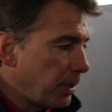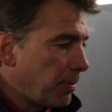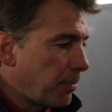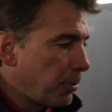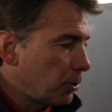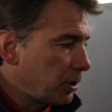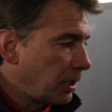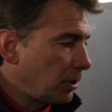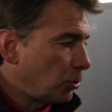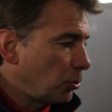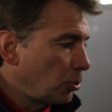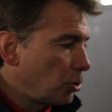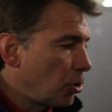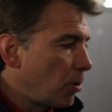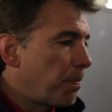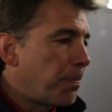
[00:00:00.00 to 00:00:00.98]
important to
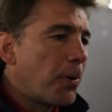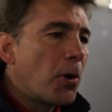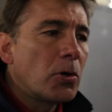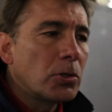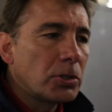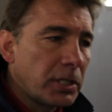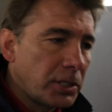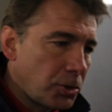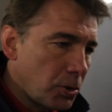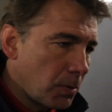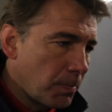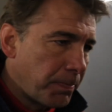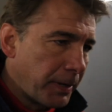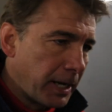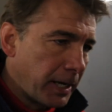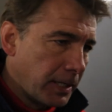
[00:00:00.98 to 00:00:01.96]
support the young
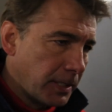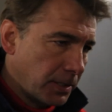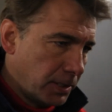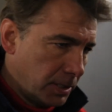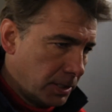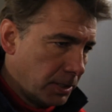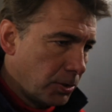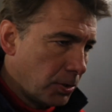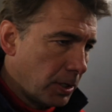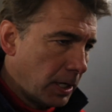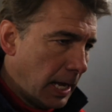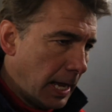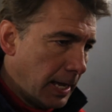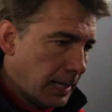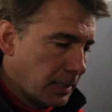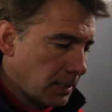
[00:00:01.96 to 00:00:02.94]
players, the young
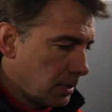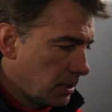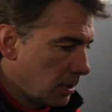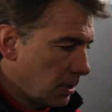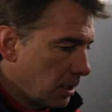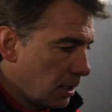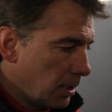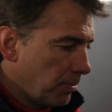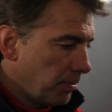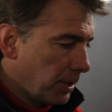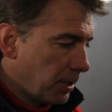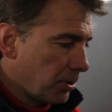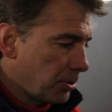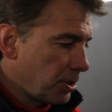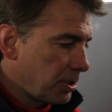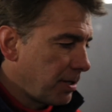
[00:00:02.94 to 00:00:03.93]
guys,
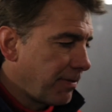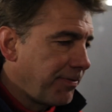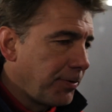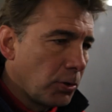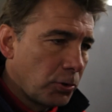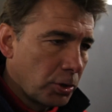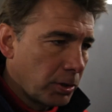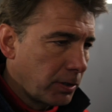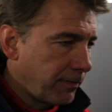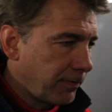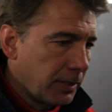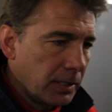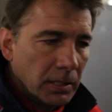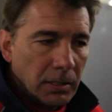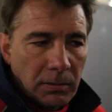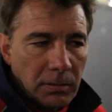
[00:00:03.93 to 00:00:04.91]
because it's the future of
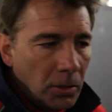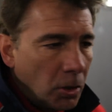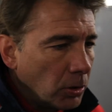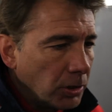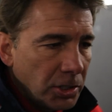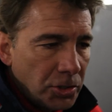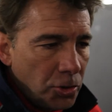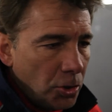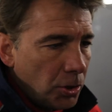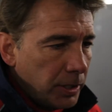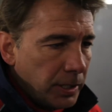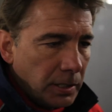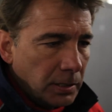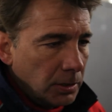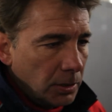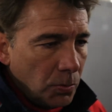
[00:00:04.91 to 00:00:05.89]
the, all the
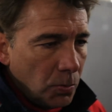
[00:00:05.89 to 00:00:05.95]
soccer in the